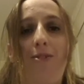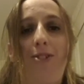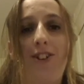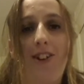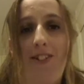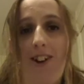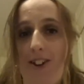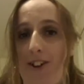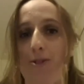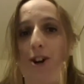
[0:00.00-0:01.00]
which I
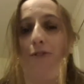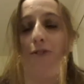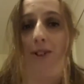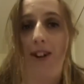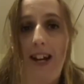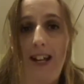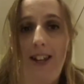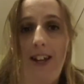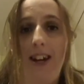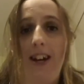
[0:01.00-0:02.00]
started to work through
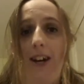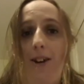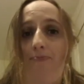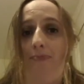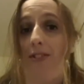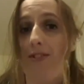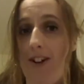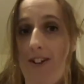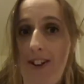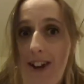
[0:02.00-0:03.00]
again,
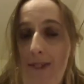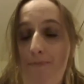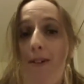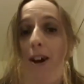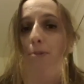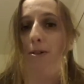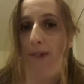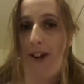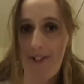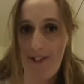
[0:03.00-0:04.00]
started to get a bit
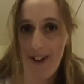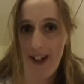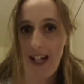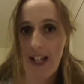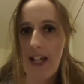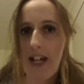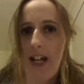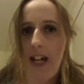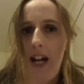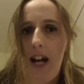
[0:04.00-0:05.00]
better again.
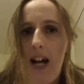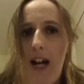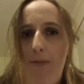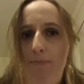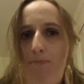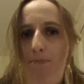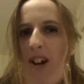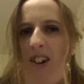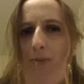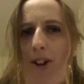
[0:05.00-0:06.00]

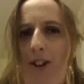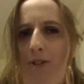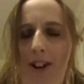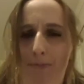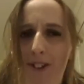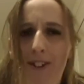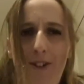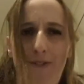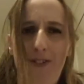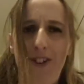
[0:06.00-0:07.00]
But when it got a little bit
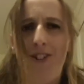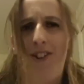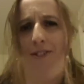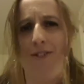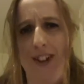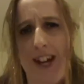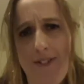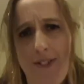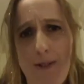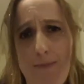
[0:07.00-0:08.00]
tough, I think I just sort of
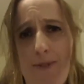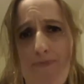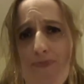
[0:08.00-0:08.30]
gave up,